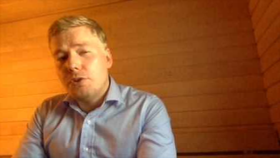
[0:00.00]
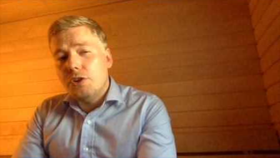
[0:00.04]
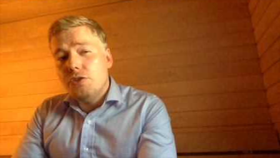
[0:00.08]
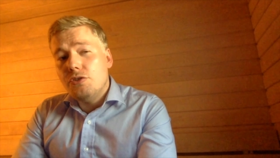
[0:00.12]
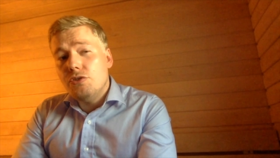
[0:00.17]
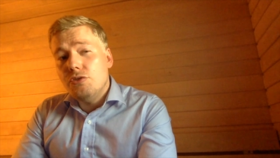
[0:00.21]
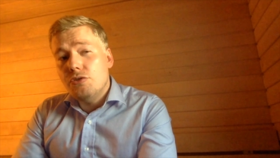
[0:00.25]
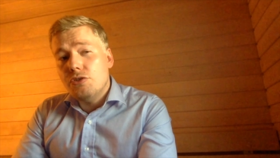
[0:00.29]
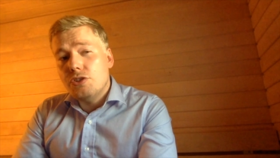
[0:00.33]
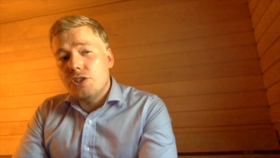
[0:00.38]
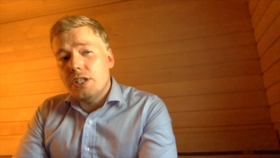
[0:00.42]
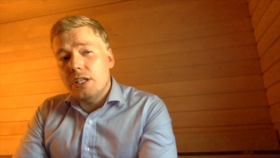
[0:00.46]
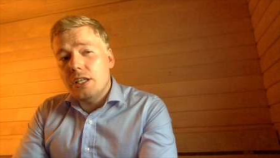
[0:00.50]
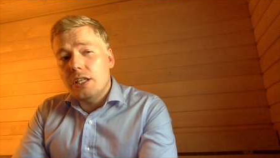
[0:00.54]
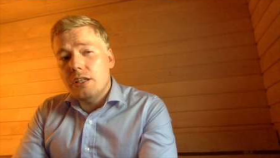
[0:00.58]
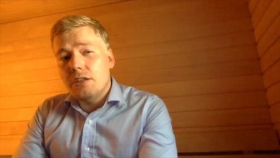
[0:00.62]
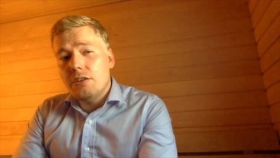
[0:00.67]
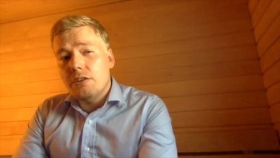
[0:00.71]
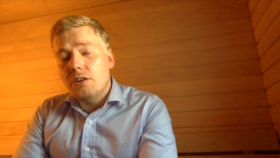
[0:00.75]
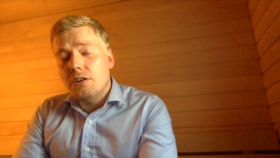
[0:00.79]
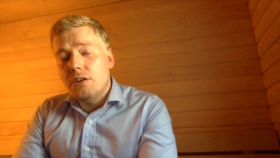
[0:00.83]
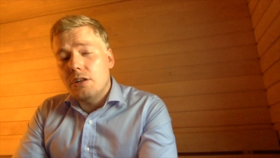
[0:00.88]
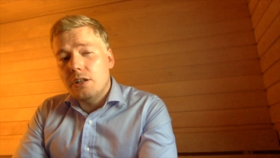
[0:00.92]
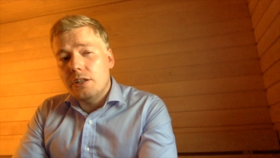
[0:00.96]
producing
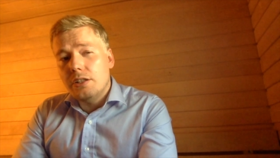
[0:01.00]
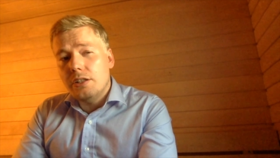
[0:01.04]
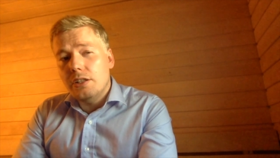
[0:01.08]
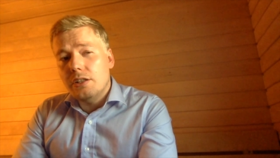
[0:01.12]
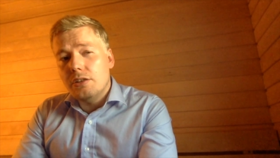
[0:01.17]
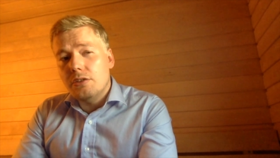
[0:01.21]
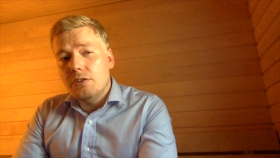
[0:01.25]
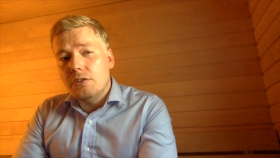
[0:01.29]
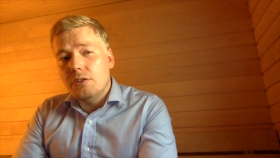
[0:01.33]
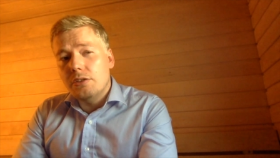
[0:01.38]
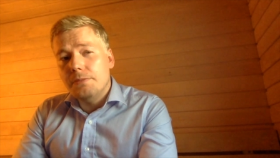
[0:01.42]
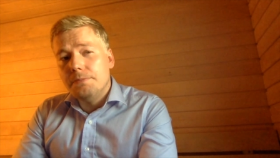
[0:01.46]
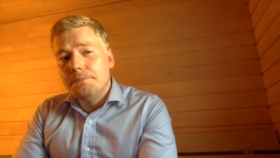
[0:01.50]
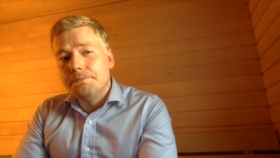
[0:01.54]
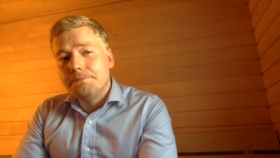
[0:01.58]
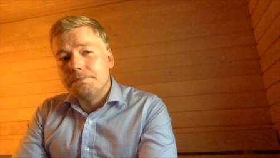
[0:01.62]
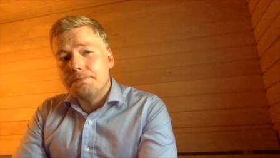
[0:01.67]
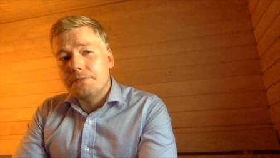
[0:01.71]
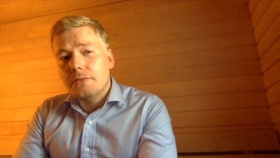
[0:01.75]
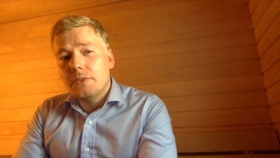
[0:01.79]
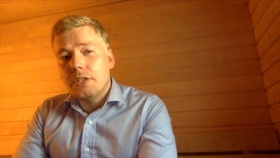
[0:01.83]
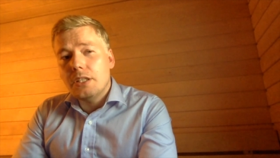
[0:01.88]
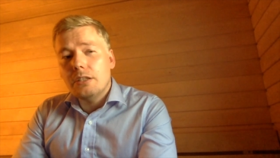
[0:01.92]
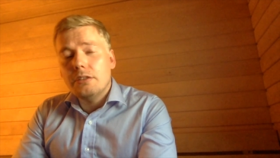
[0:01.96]
an article
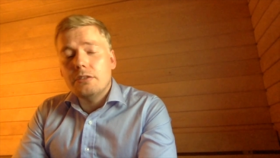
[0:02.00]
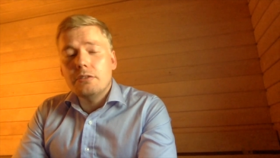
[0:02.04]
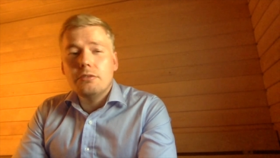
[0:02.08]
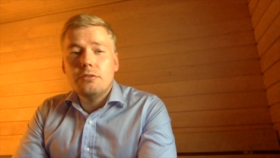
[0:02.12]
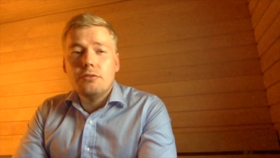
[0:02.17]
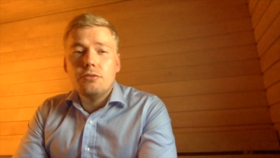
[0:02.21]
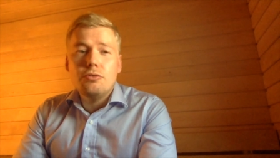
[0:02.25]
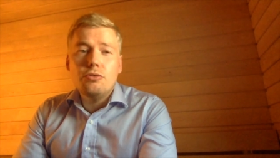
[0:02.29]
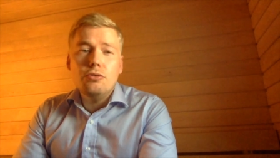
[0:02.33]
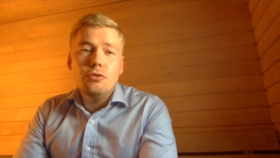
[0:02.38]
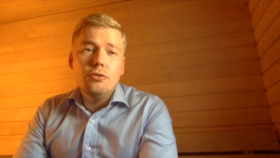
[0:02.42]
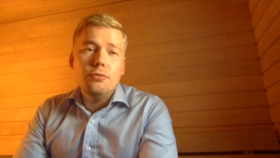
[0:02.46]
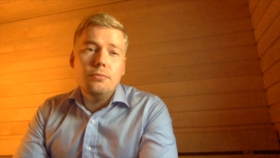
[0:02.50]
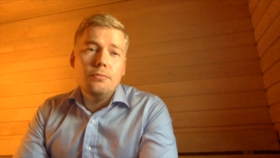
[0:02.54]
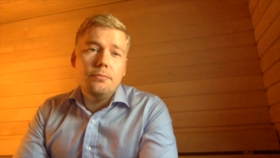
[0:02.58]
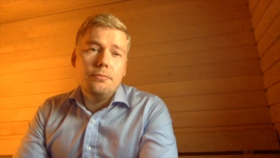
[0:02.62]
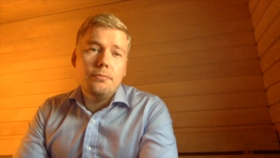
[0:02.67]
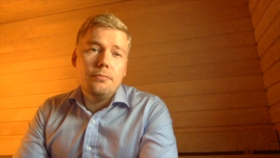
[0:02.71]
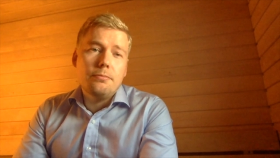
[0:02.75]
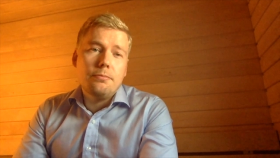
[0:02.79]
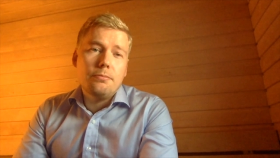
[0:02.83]
through